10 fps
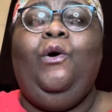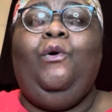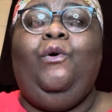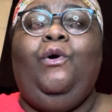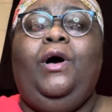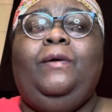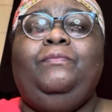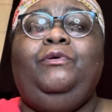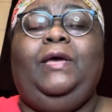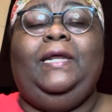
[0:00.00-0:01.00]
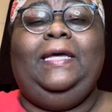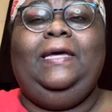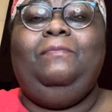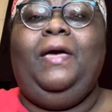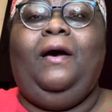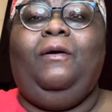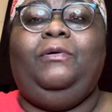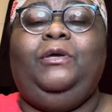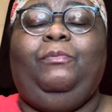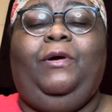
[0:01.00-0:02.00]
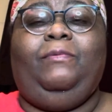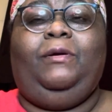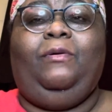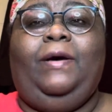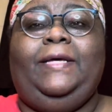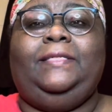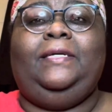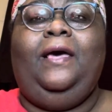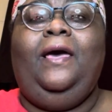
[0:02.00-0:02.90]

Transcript: Or you can email your prayer request